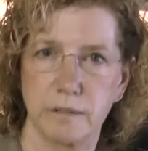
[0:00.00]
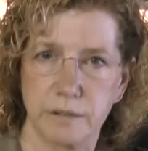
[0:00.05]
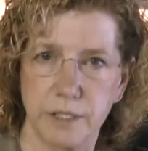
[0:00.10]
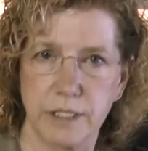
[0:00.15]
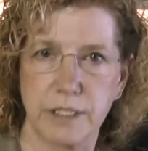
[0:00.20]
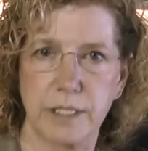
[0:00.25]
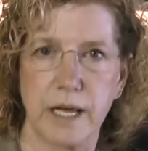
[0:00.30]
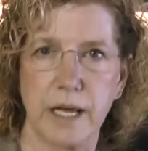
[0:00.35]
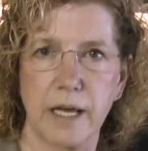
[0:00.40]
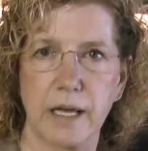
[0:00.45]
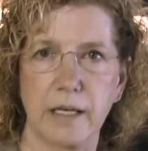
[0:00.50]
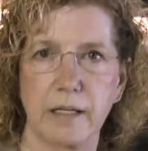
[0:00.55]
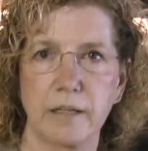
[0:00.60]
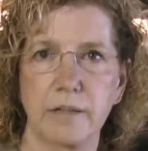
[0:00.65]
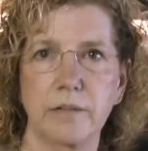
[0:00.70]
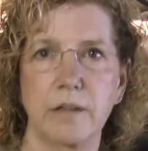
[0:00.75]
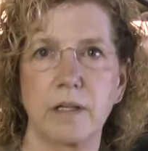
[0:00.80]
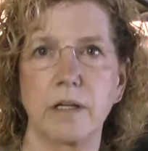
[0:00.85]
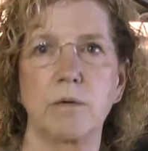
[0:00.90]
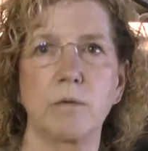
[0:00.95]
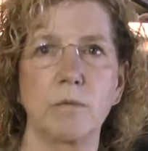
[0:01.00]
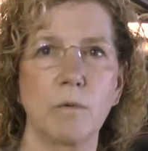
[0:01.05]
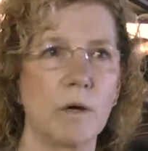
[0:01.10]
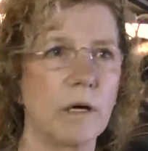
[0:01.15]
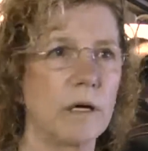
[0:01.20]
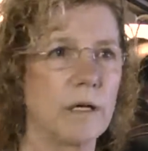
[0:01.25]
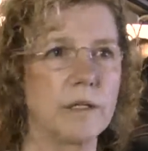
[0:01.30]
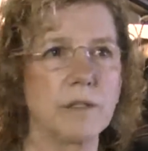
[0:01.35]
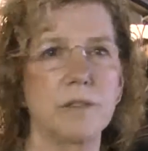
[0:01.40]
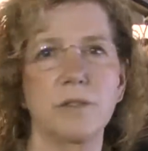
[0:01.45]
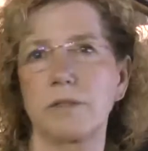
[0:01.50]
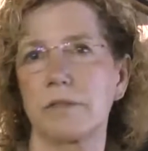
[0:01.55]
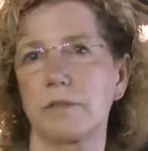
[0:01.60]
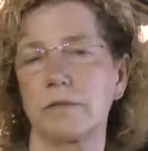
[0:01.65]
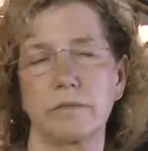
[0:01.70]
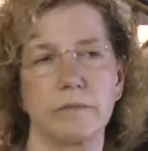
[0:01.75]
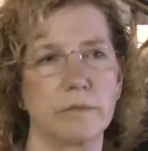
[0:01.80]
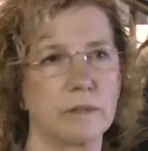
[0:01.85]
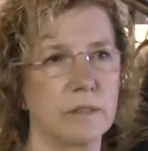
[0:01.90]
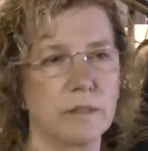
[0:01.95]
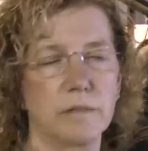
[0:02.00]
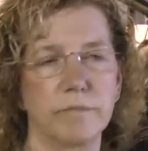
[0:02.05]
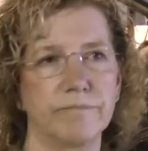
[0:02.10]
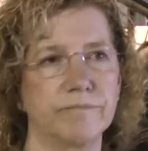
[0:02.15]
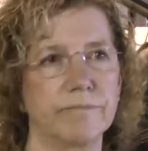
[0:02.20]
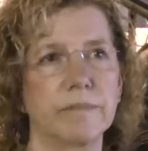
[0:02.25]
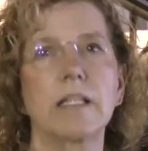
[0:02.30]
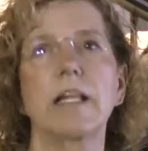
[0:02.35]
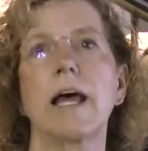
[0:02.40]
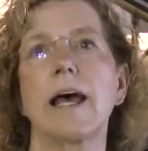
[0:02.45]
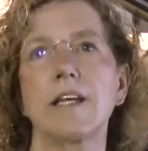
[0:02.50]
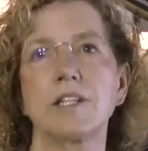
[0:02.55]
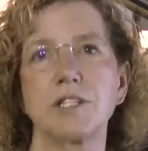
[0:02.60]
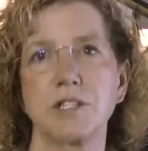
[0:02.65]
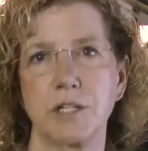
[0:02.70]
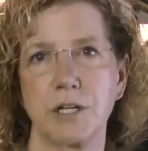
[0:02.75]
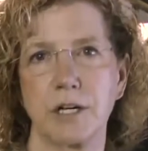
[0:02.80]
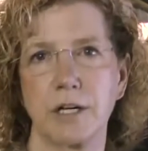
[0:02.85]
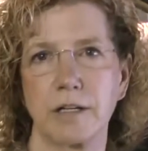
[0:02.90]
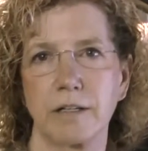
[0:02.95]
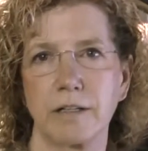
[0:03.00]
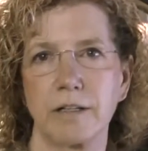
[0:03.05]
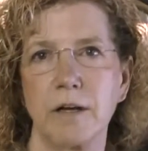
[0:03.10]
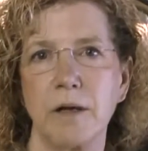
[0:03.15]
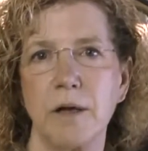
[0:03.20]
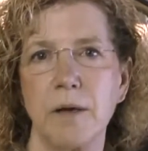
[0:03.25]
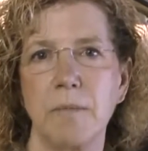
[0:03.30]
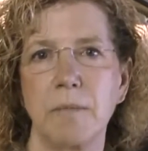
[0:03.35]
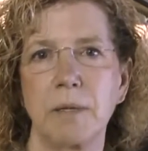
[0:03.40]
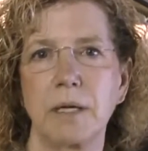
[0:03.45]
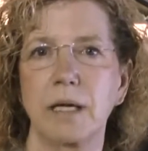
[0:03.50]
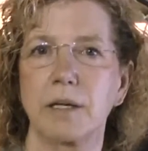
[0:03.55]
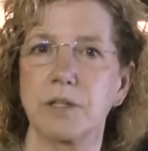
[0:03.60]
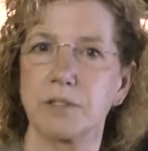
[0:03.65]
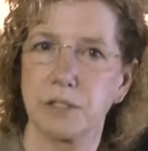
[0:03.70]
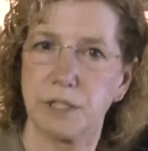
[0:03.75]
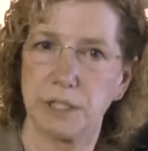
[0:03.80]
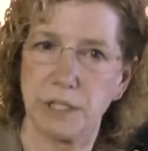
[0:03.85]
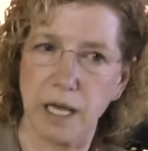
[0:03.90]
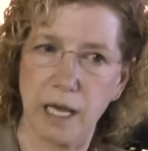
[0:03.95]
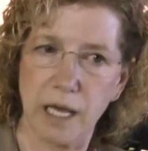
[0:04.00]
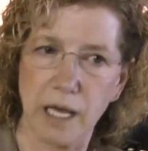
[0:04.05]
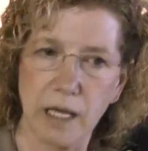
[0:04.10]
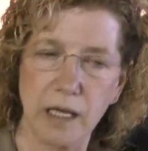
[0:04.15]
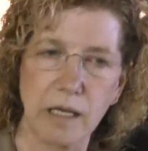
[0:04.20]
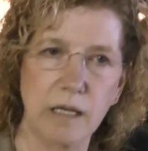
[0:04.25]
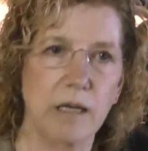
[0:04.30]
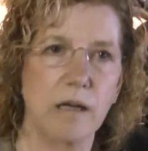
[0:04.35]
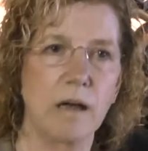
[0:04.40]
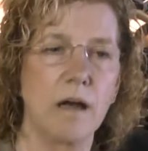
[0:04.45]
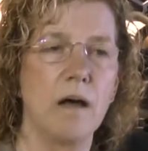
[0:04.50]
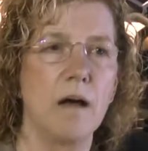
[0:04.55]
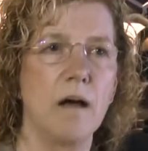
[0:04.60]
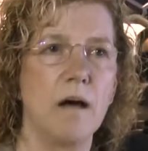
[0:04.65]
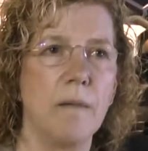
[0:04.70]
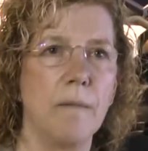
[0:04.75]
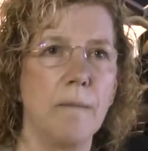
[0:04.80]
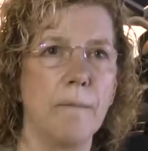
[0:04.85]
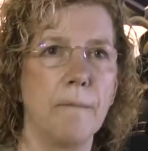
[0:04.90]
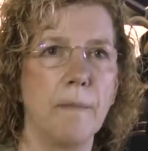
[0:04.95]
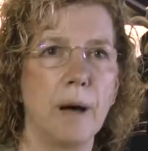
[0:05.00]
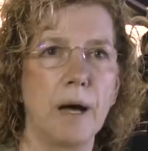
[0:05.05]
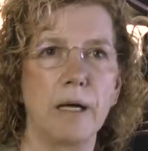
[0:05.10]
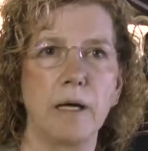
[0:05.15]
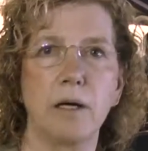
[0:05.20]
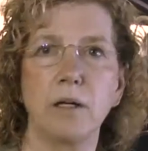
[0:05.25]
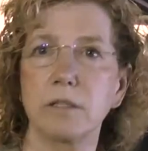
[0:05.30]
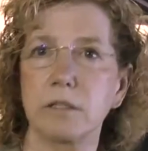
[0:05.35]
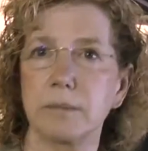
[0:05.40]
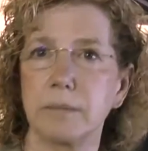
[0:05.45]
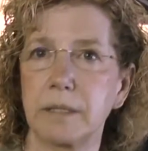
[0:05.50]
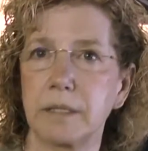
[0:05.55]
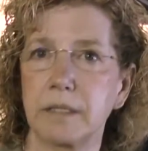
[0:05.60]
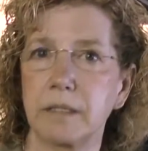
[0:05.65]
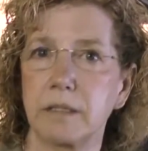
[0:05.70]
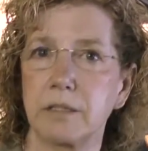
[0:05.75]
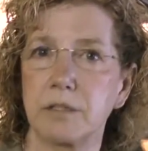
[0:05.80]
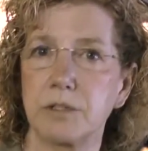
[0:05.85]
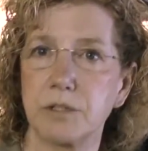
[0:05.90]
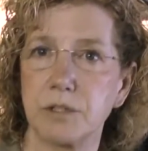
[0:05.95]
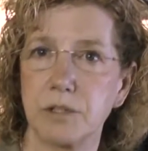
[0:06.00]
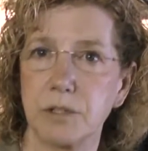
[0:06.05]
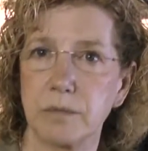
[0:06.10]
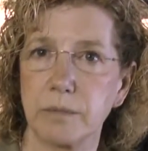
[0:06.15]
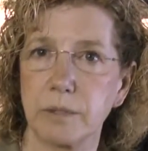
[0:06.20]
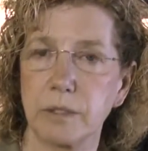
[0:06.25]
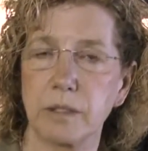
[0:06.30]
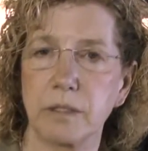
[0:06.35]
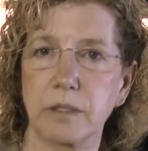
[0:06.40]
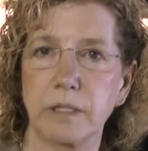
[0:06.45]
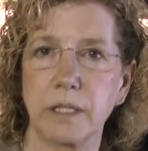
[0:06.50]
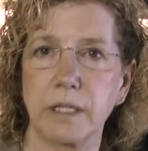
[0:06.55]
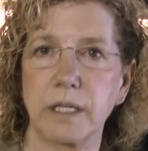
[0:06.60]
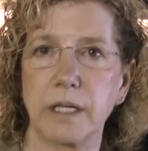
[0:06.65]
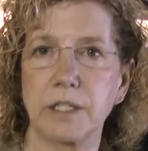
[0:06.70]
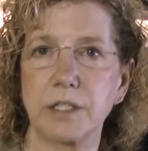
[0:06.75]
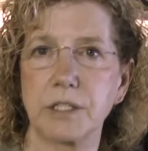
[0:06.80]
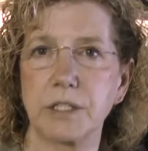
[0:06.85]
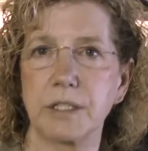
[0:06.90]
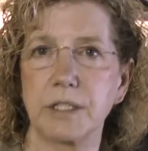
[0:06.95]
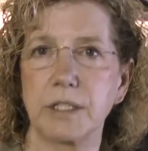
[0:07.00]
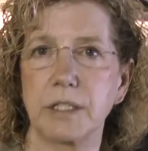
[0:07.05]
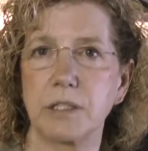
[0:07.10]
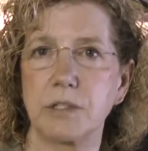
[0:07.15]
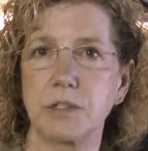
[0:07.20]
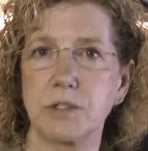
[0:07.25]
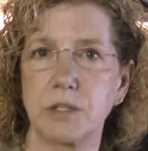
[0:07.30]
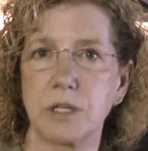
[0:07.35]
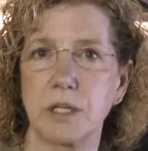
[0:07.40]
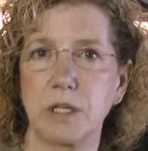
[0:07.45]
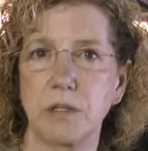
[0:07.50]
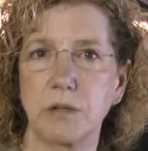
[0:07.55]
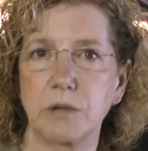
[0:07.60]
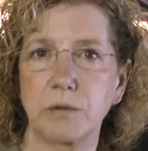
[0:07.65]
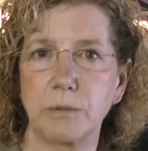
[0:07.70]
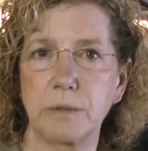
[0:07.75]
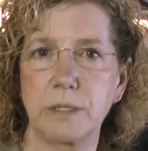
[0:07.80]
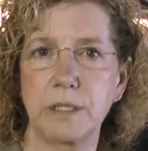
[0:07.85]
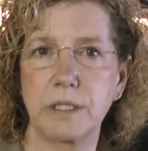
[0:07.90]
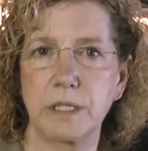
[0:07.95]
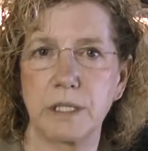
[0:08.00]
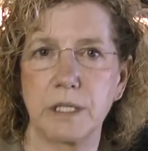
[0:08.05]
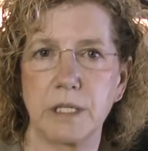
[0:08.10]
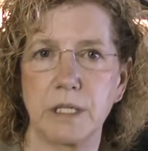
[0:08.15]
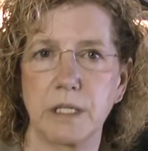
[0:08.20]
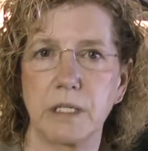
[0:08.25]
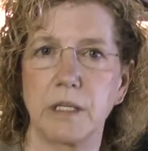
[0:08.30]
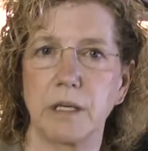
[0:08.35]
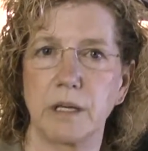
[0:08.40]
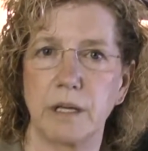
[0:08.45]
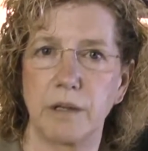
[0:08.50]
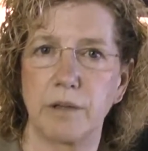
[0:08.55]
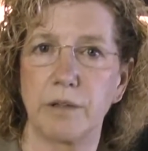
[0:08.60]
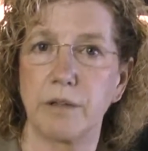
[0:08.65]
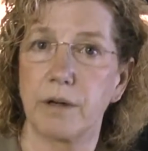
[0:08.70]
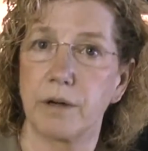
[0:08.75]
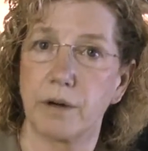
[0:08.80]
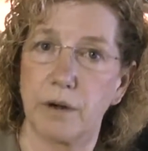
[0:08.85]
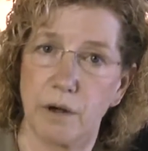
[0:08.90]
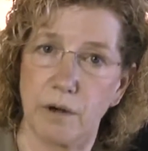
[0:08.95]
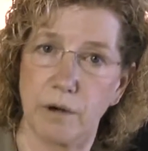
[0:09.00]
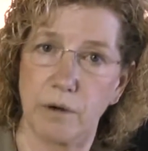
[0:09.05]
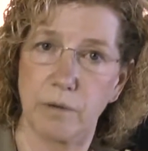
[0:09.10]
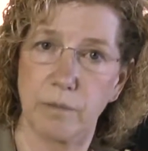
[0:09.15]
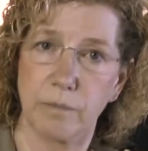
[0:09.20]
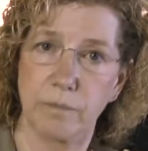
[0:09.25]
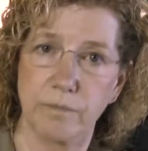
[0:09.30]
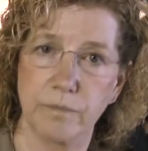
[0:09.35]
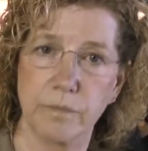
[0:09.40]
today than it was last year. Because today, my ultimate consumer can actually see 3D in their home.